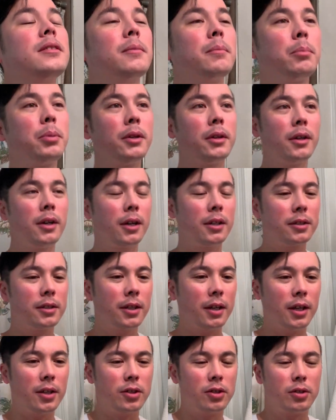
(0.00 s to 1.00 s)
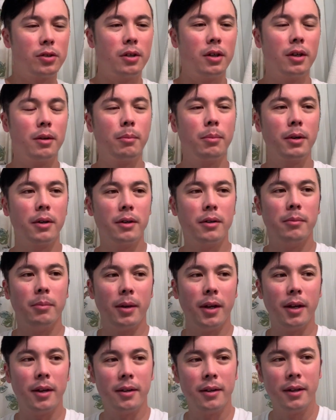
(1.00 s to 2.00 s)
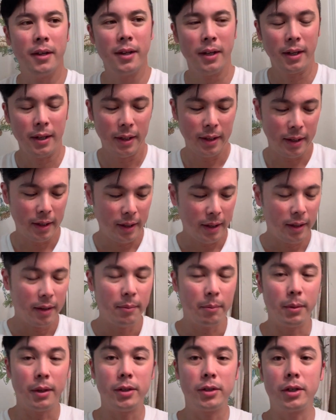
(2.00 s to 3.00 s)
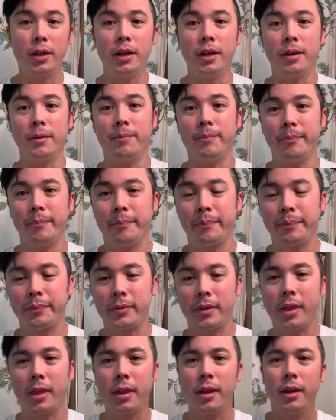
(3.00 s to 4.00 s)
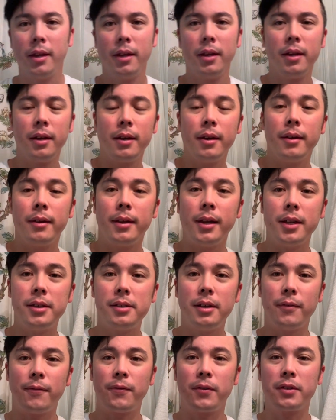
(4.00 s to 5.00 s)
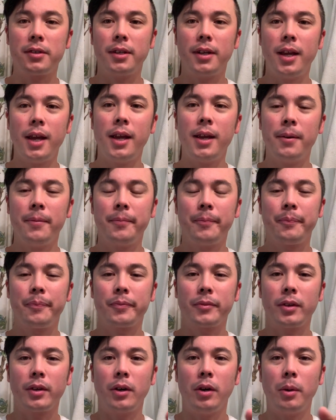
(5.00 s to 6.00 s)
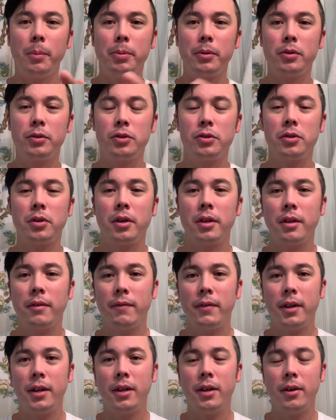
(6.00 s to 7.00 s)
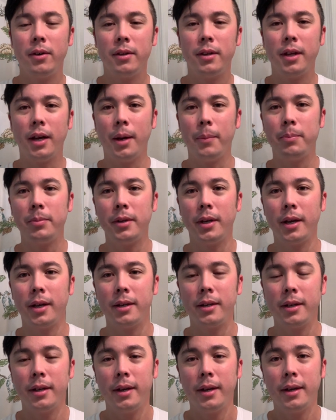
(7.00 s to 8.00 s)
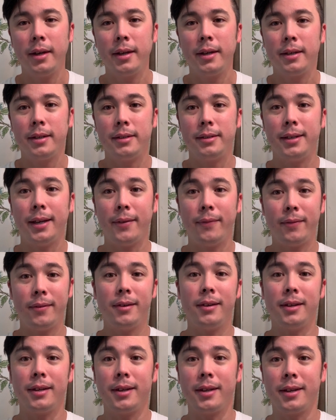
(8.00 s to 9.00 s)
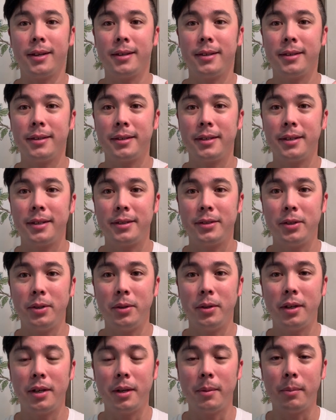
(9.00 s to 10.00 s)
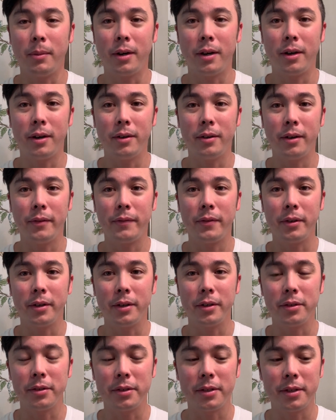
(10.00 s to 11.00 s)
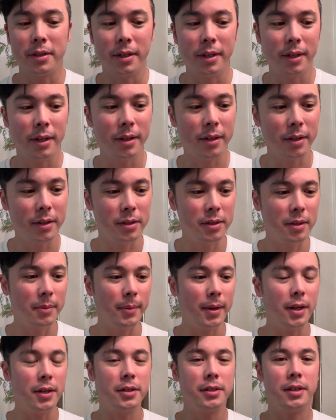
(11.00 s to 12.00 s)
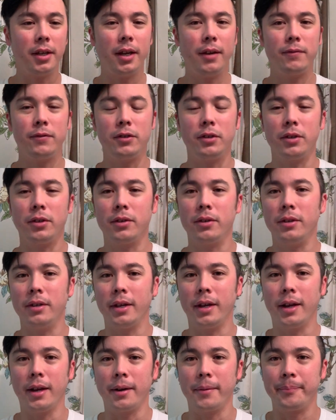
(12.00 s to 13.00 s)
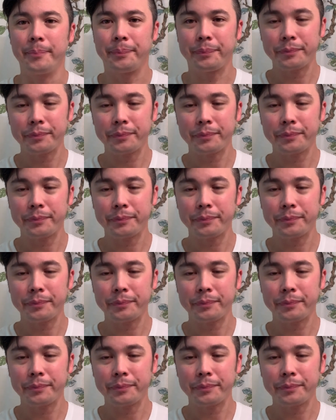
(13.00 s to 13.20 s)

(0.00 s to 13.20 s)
Pinaud's got strong burn, man, but it's good. That's it for today. Hope you enjoyed the video and the update. Definitely tune in tomorrow if you're interested to my shave journal, and